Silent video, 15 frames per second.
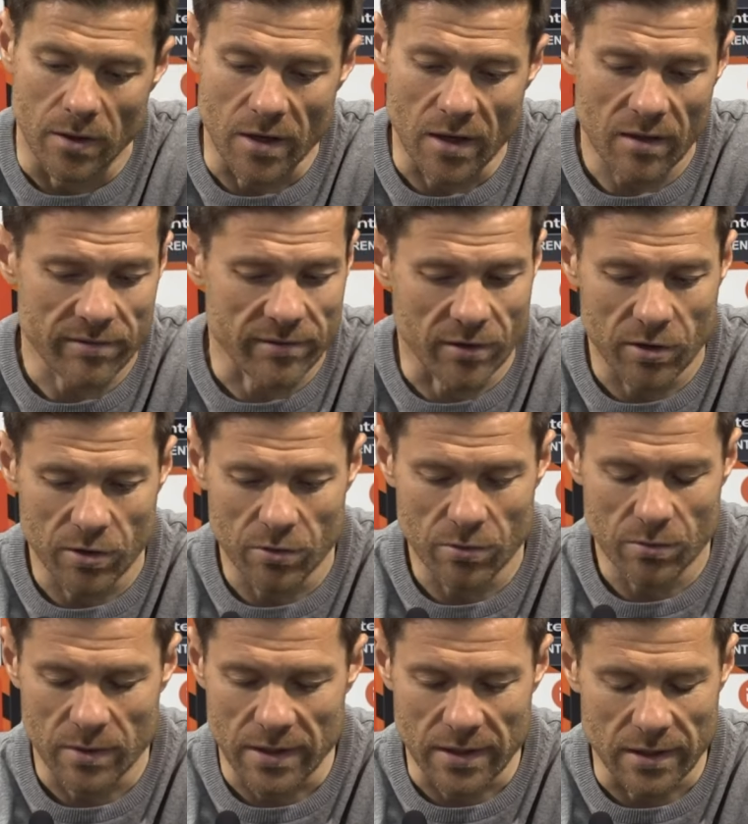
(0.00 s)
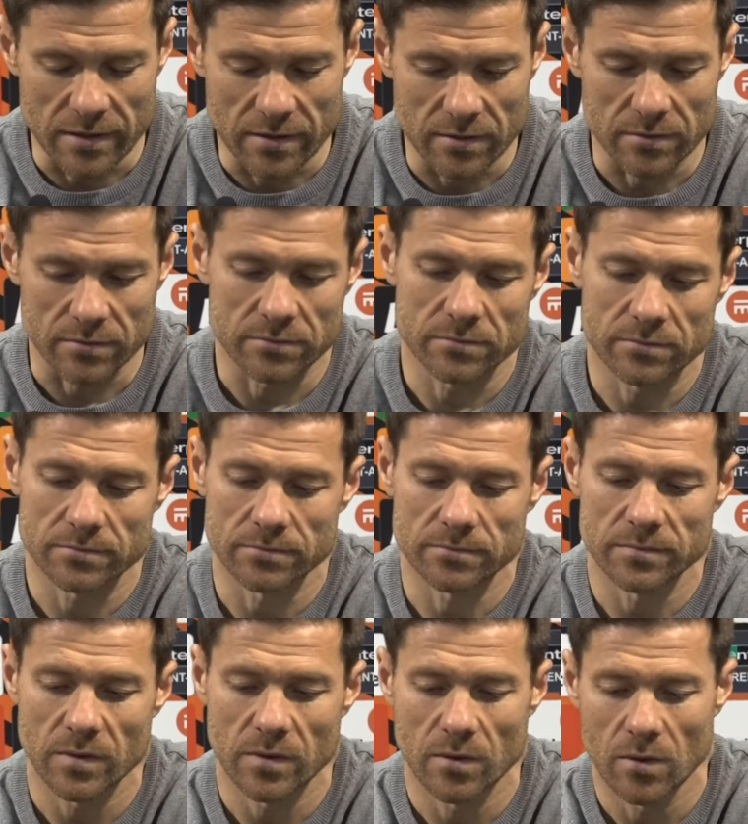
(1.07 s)
Yeah, thank you. And
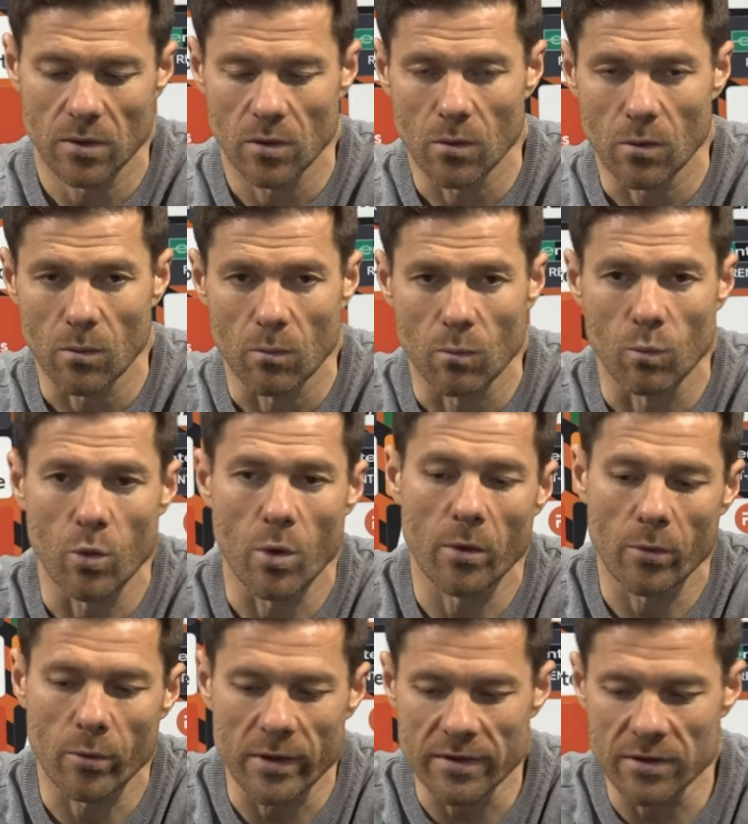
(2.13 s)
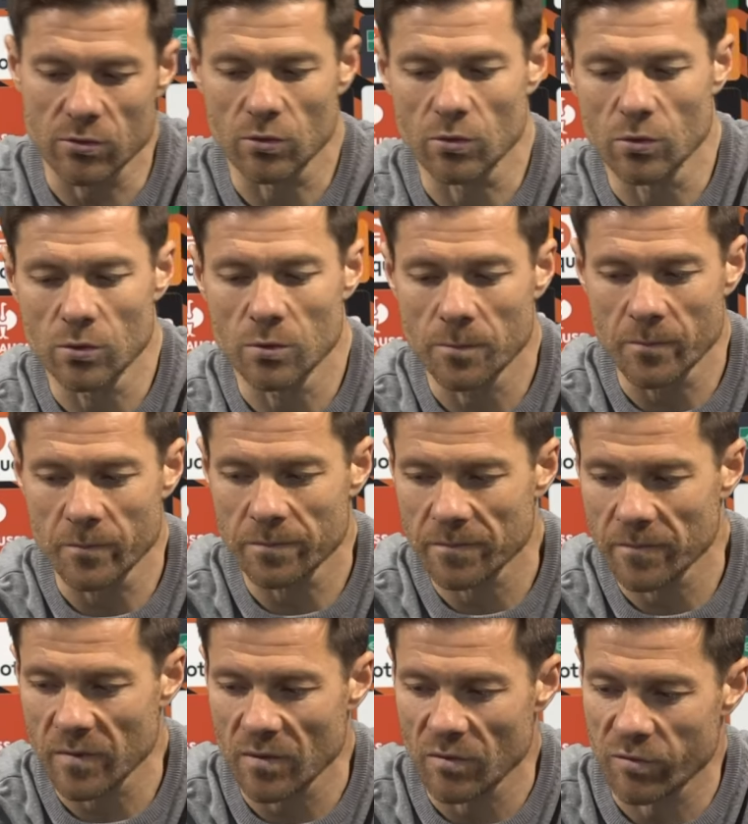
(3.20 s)
we're ready to
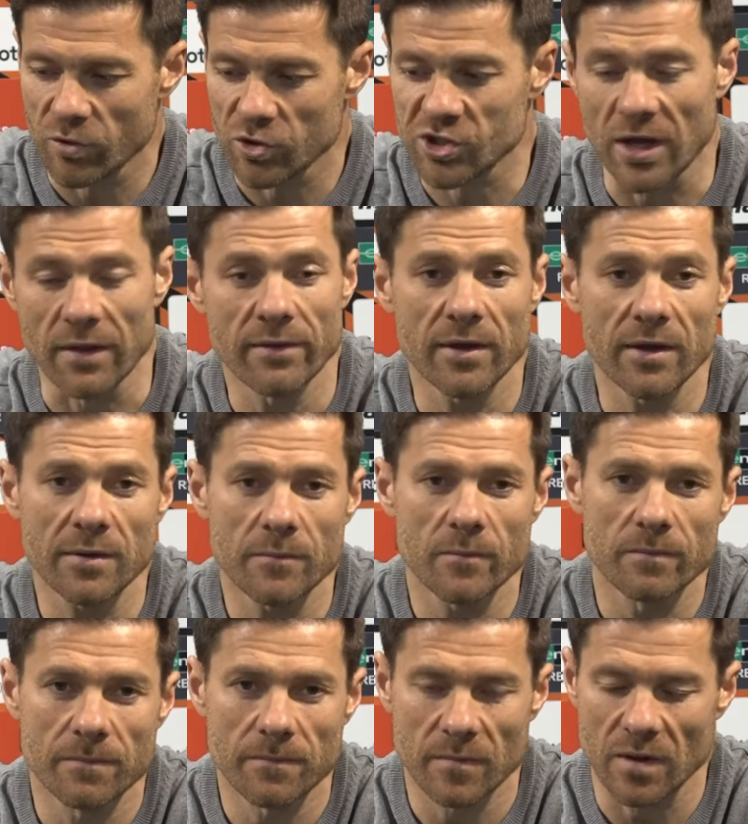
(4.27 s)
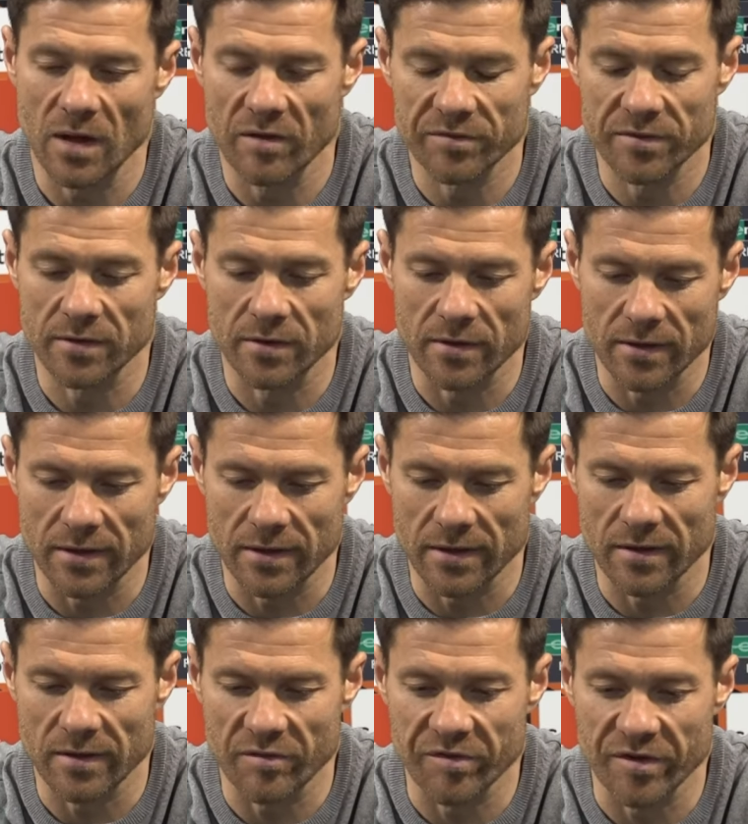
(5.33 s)
for Sunday. After
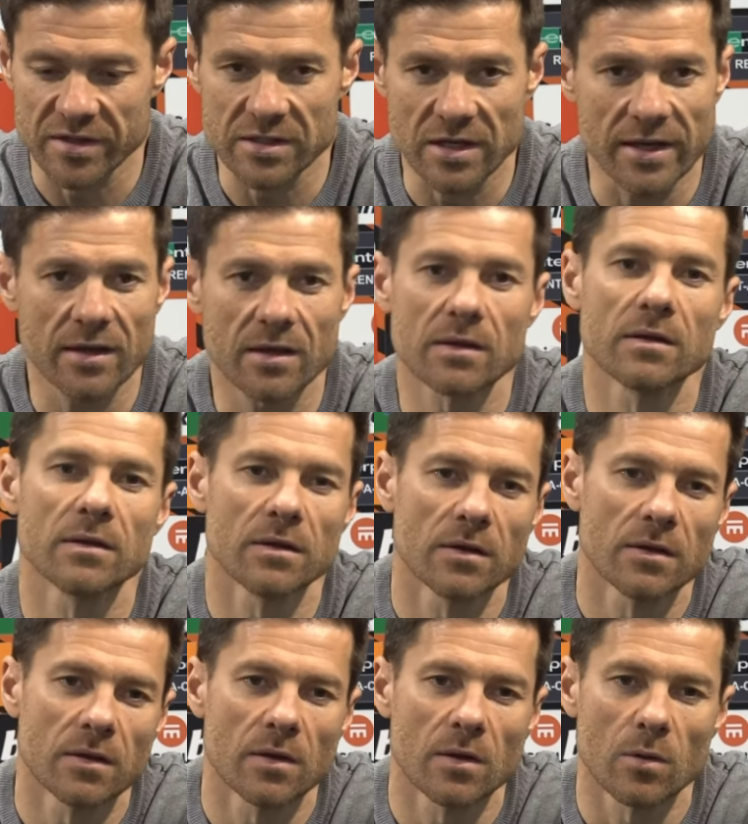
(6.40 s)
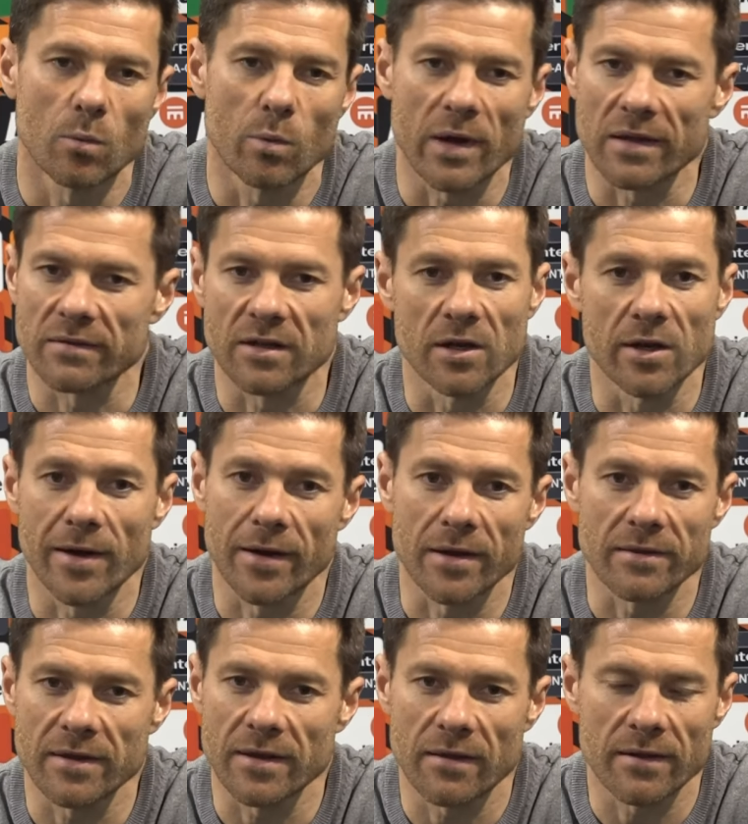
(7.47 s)
uh, the first leg, we had clear
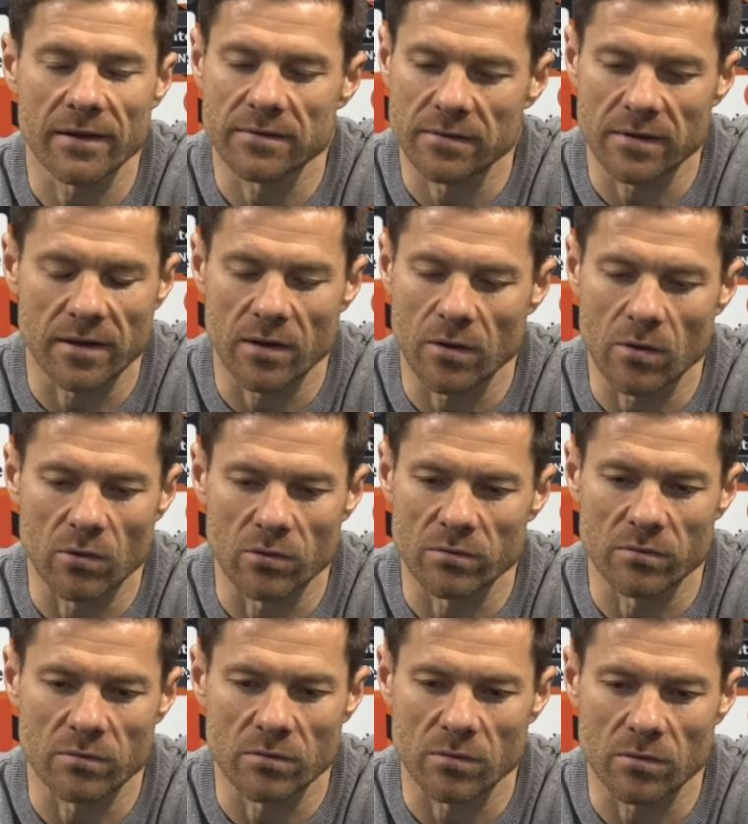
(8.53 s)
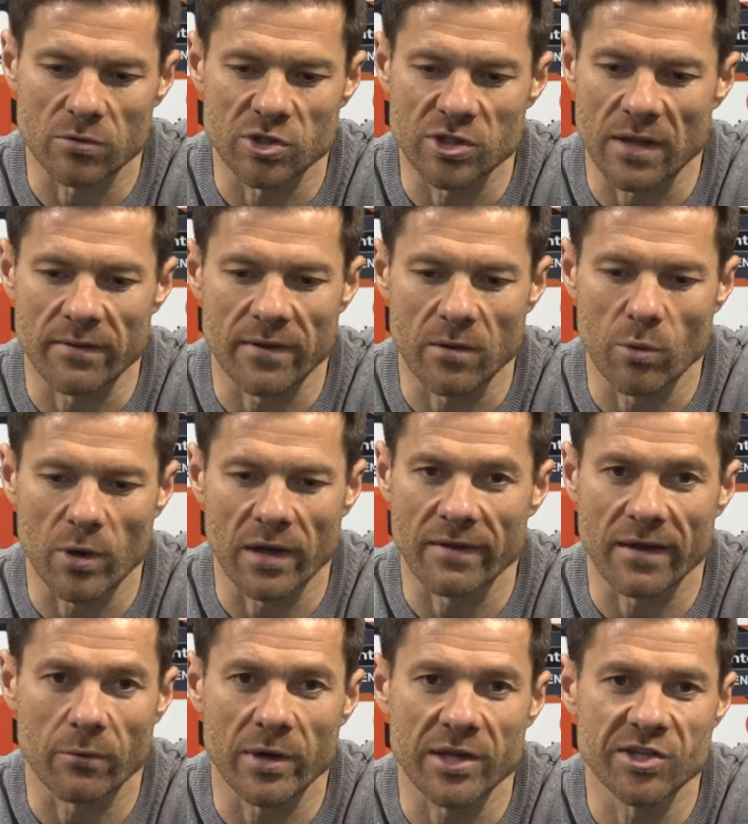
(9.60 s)
idea that uh, on, on Sunday we
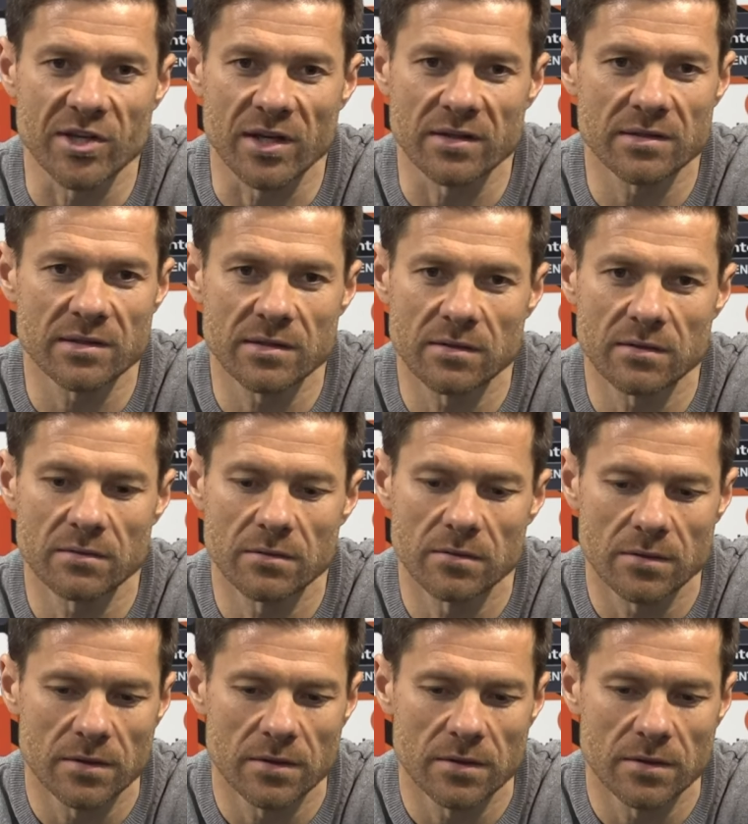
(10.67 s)
had a great chance